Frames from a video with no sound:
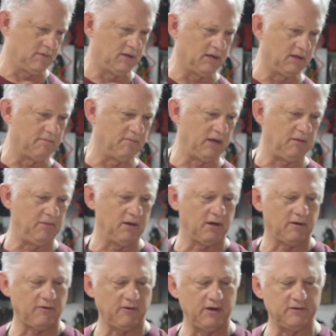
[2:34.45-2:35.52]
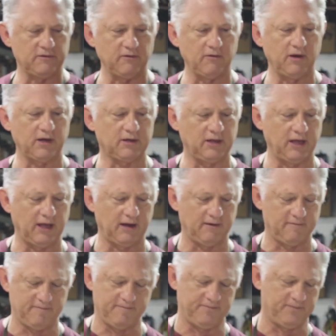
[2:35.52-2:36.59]
and maybe I'll resurrect that.
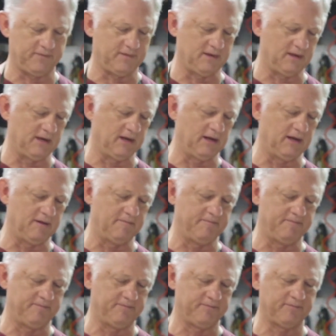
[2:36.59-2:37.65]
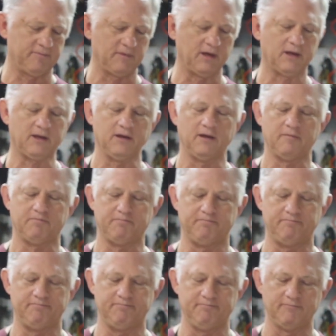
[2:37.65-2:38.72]
I cut a
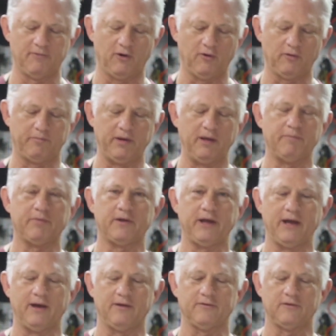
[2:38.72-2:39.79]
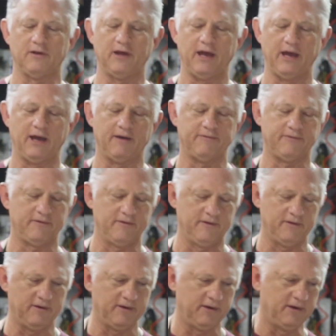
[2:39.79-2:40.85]
roll of paper towels in half
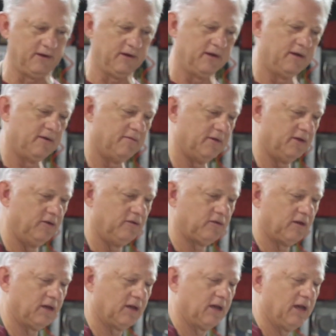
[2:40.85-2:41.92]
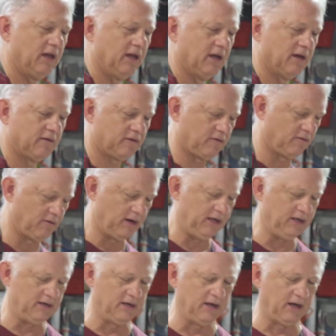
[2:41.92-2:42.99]
using a
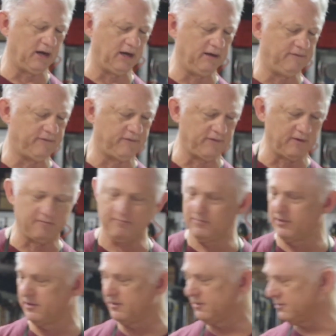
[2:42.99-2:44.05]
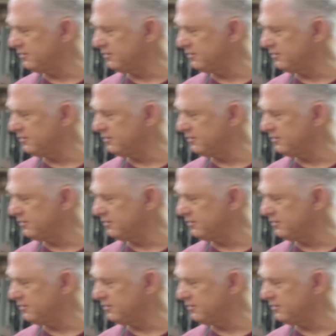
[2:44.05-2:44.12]
serrated knife from